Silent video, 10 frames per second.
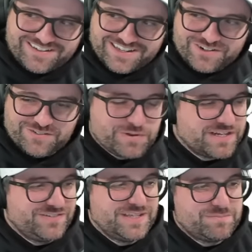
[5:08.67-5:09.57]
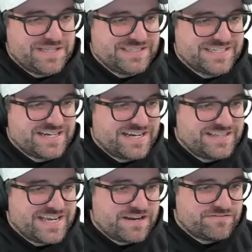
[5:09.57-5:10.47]
I don't I don't think Billie sent
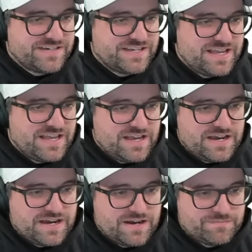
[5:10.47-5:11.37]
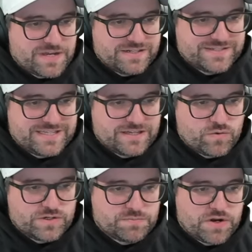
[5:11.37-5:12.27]
anything angry. Um, I didn't see the
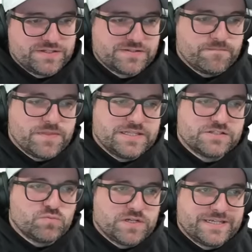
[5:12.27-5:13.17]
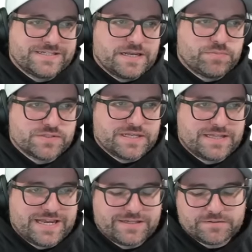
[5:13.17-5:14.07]
correspondence. This is one of the examples that
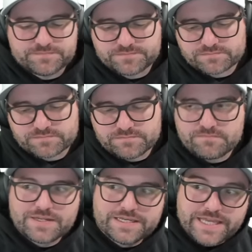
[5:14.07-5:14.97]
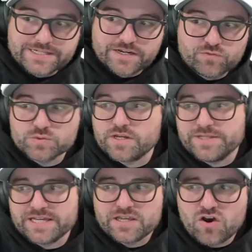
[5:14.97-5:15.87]
like, yes, everyone's gonna
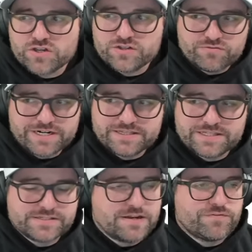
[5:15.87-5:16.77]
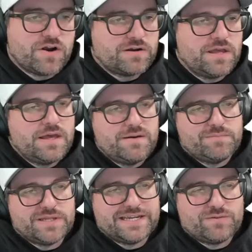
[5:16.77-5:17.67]
be like, yo, you graded this stuff wrong.
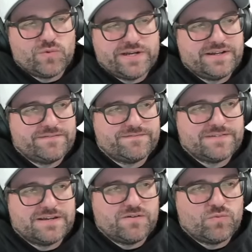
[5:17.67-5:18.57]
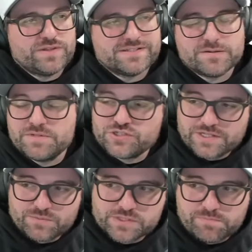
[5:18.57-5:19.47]
But like when uh, with a submission
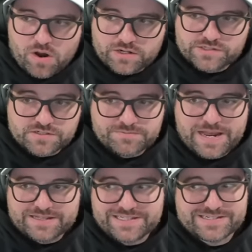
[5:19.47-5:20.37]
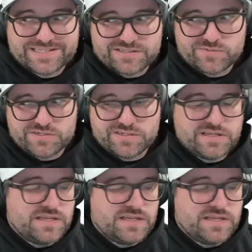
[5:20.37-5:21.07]
that was botched as badly as this one,